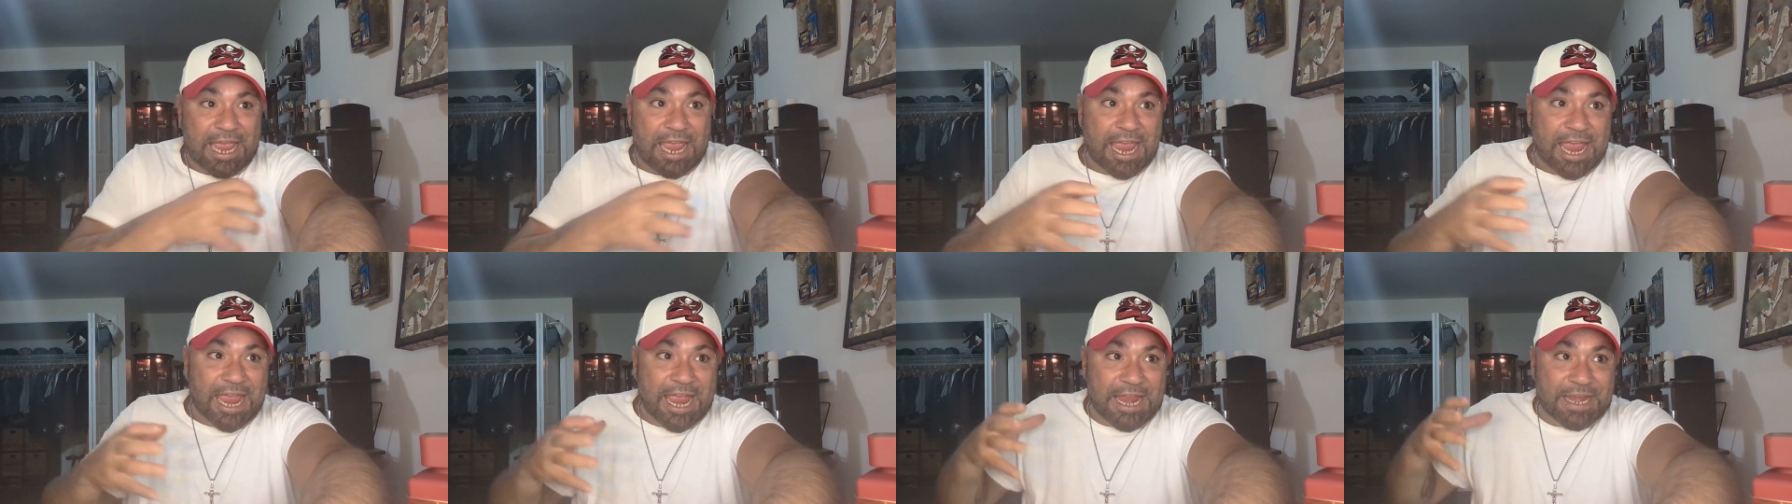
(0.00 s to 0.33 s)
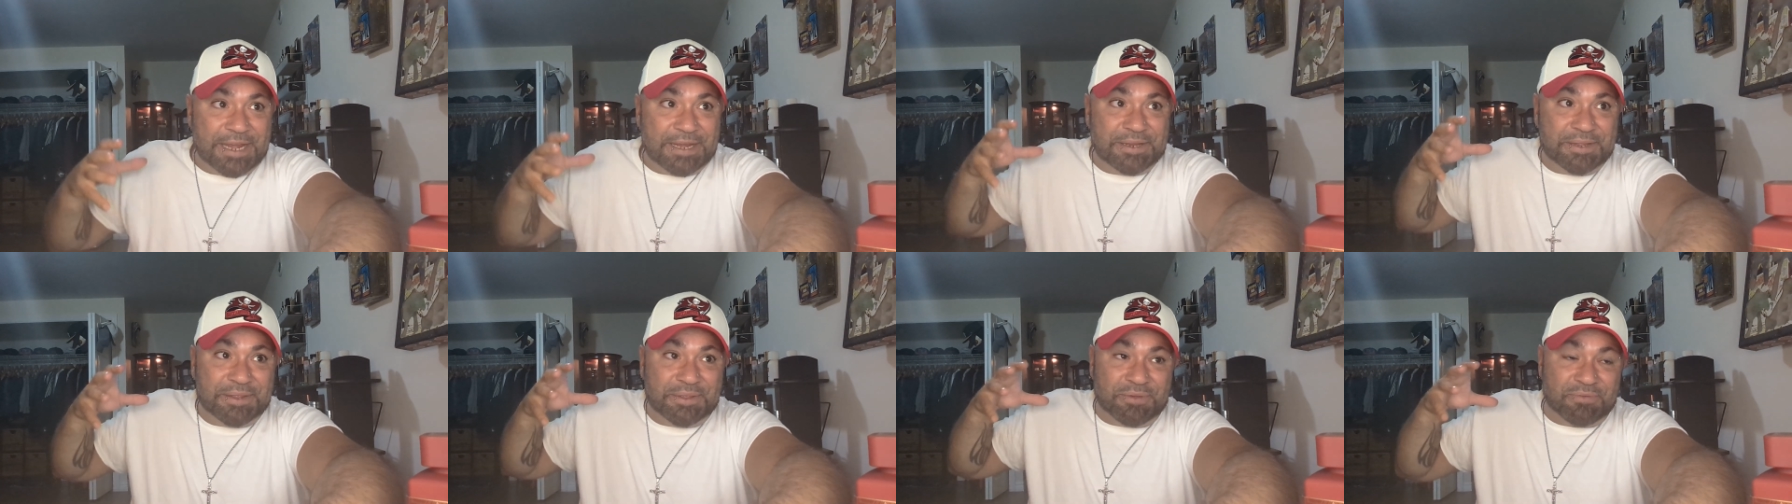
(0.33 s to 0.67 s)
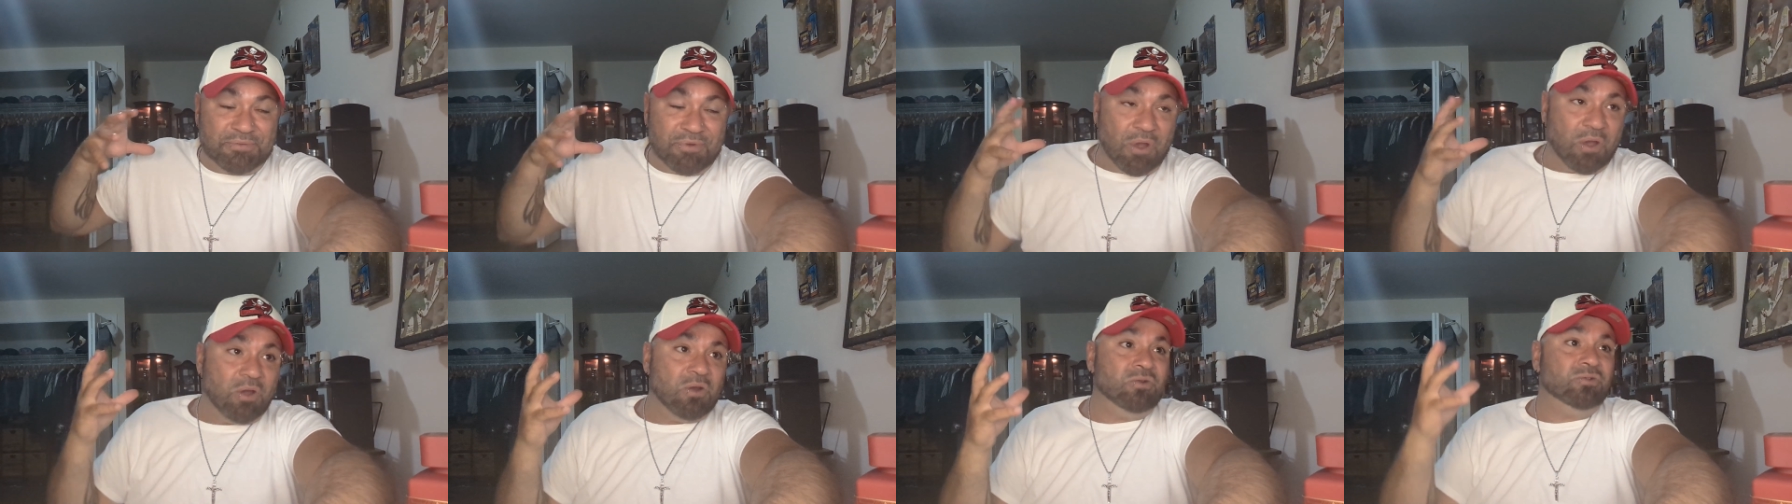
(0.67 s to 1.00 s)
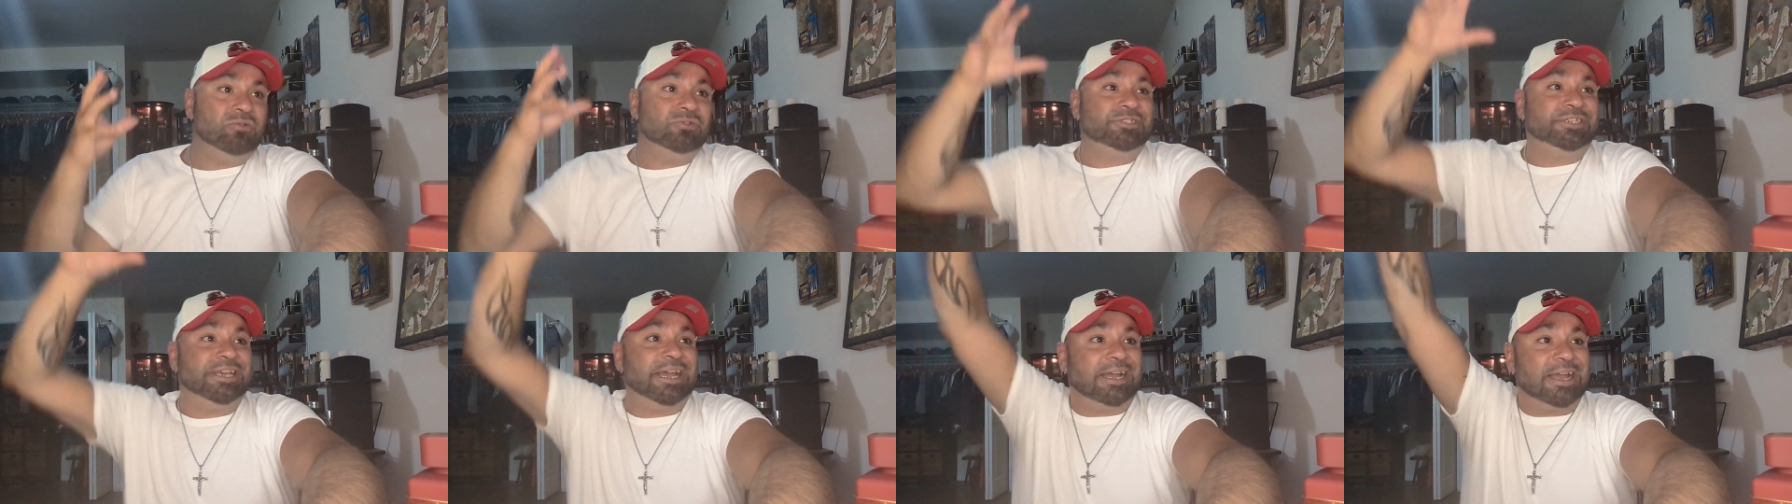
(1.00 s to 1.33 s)
and the
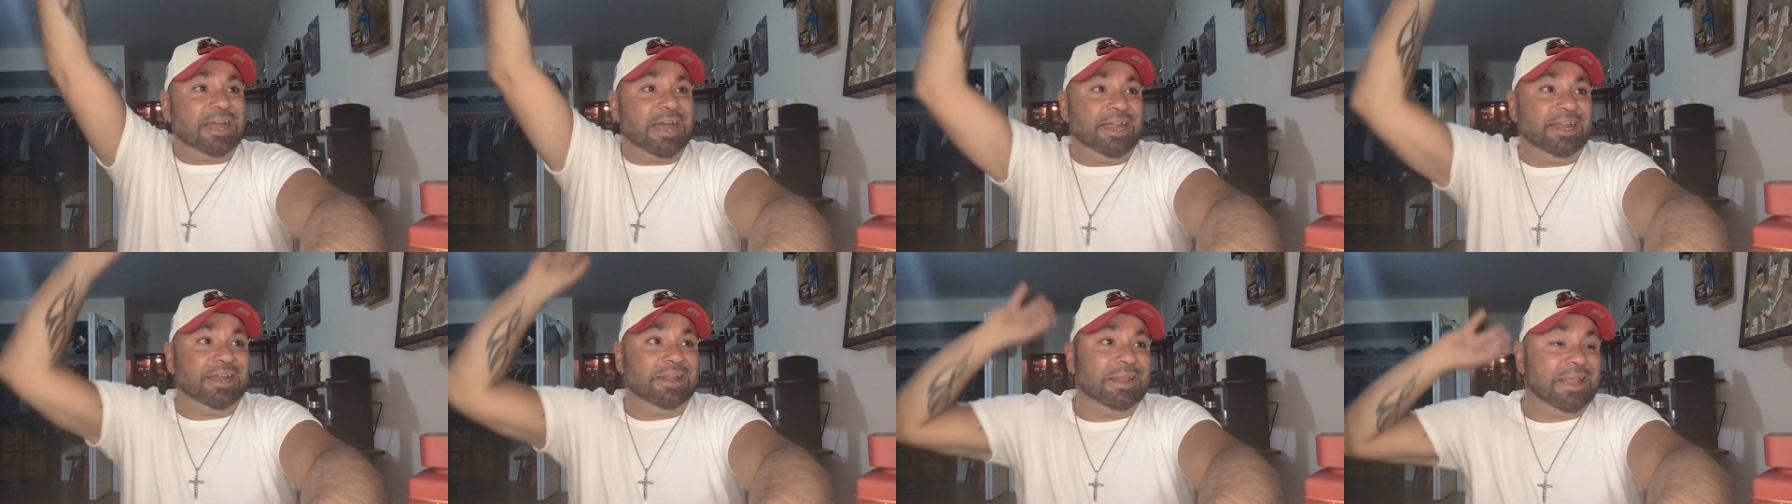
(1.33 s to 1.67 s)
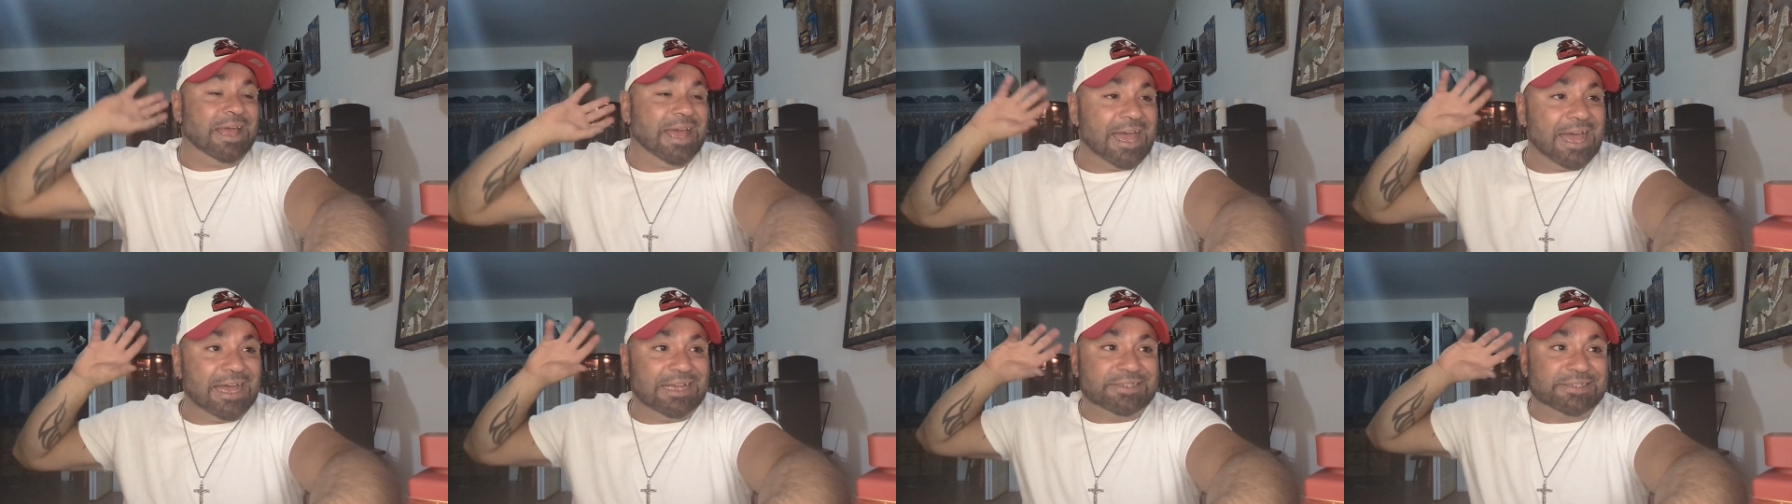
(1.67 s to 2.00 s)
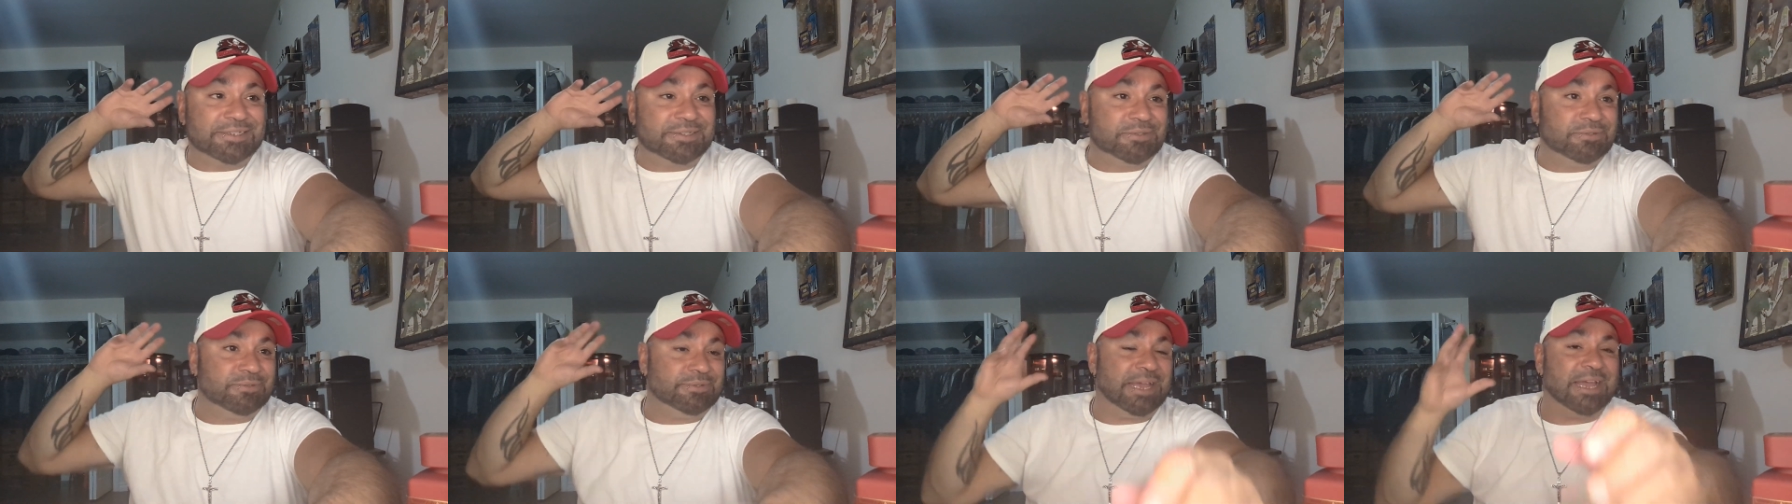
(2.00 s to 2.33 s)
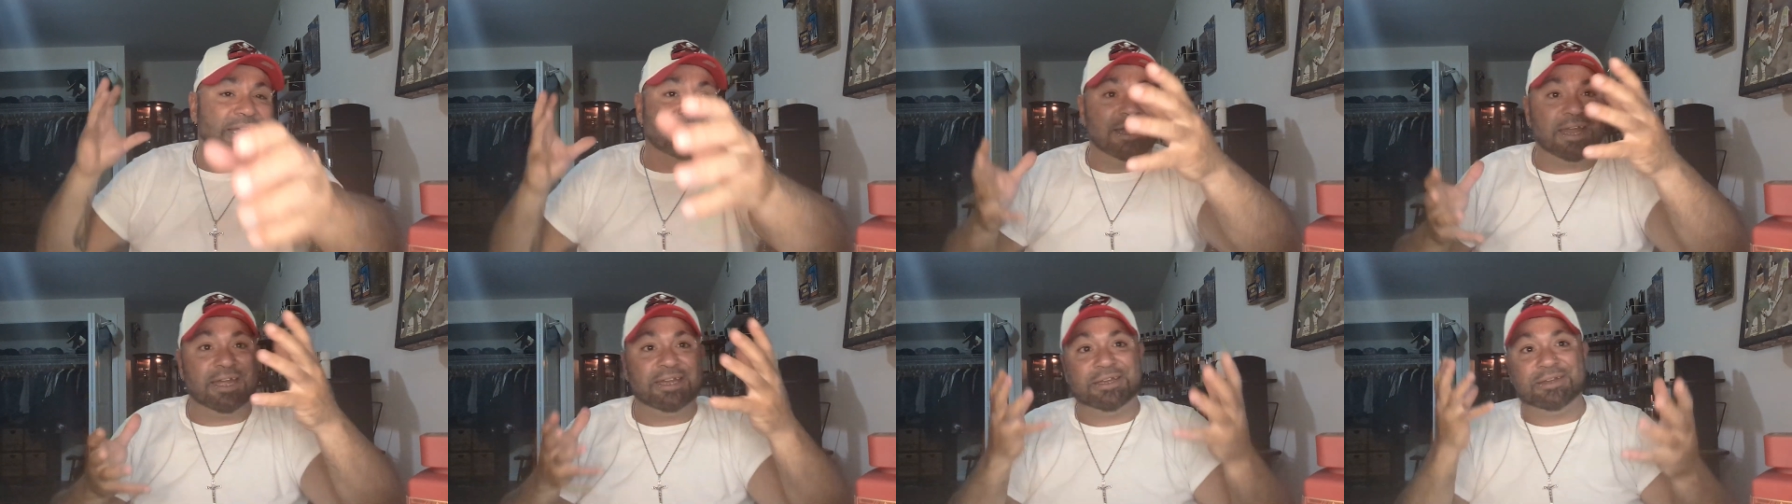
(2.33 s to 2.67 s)
rose that kind of last,
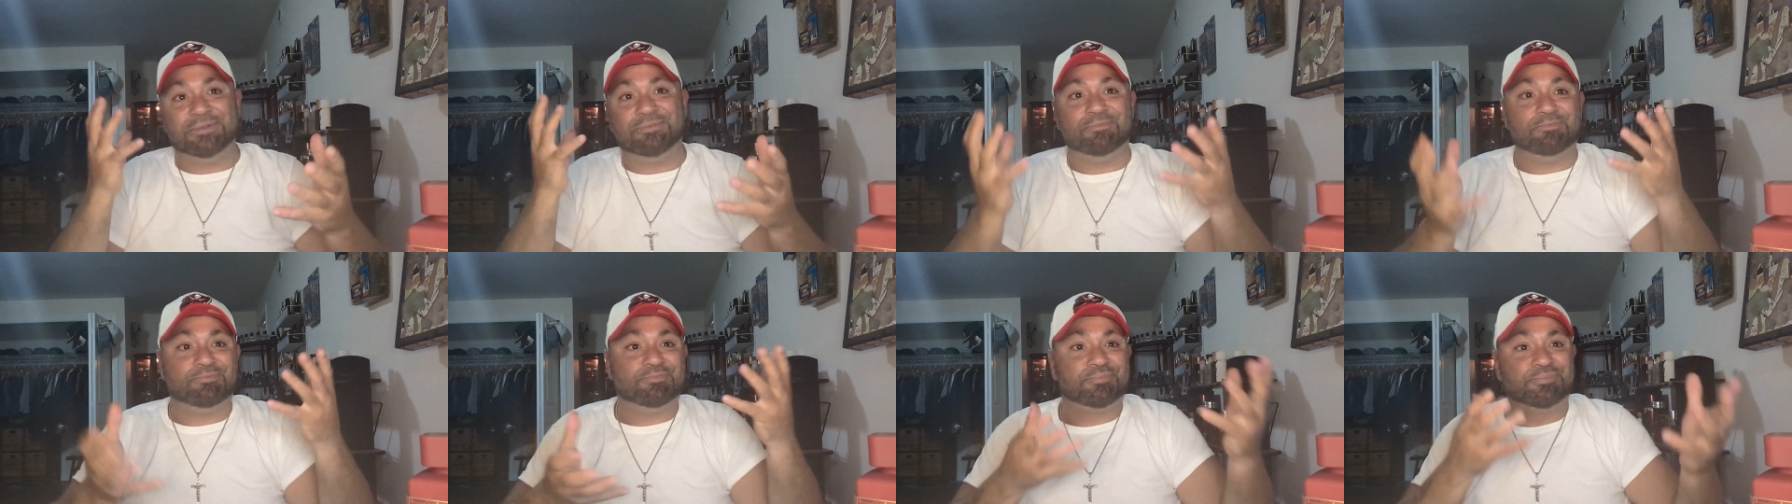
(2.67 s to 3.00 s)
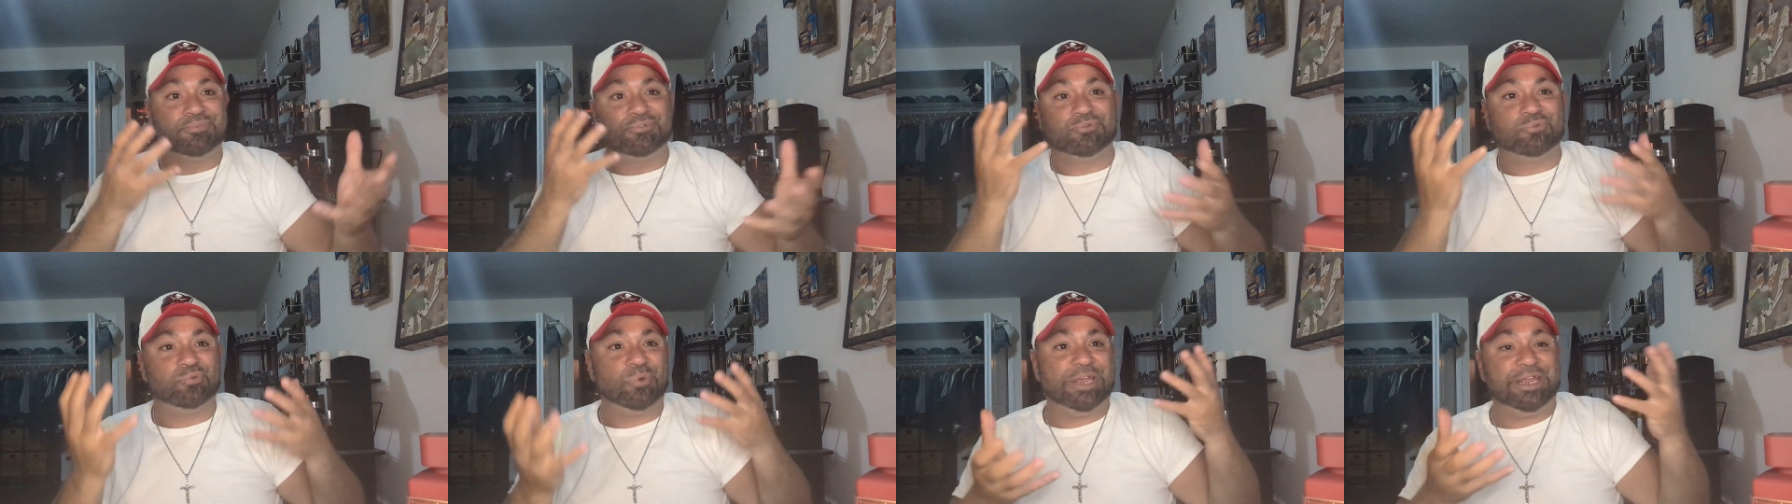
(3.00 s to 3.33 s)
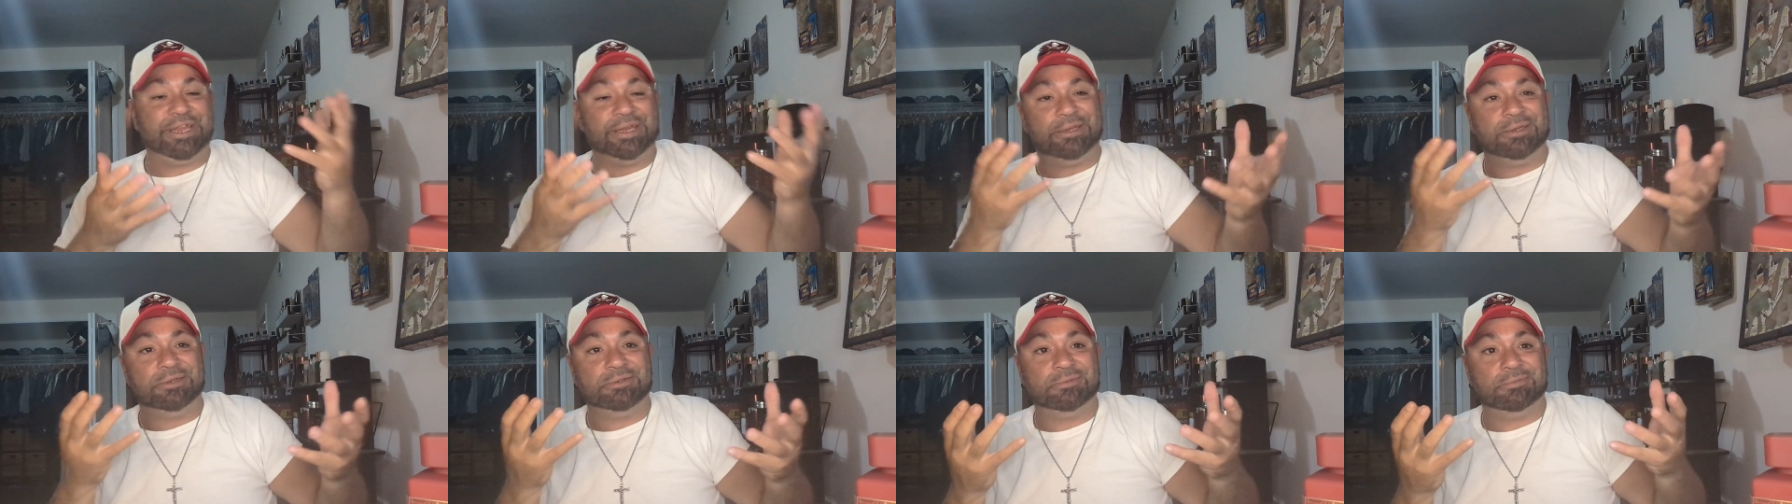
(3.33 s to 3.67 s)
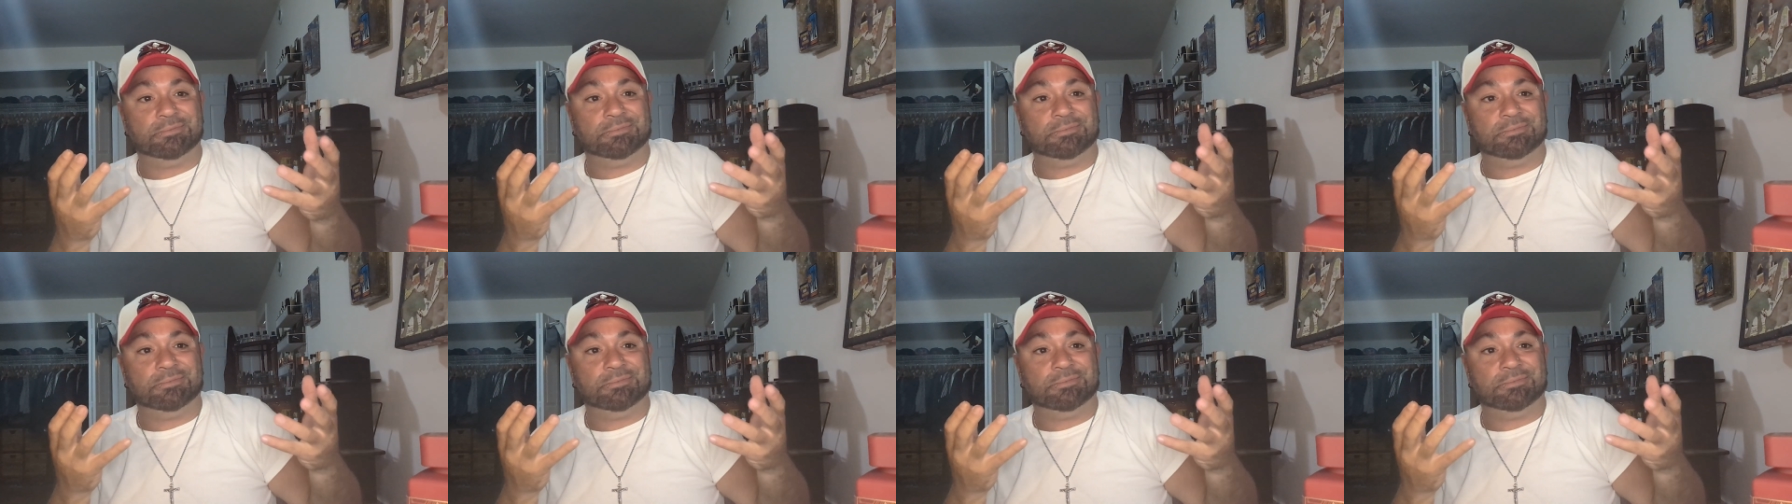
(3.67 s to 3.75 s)
that kind of sweet,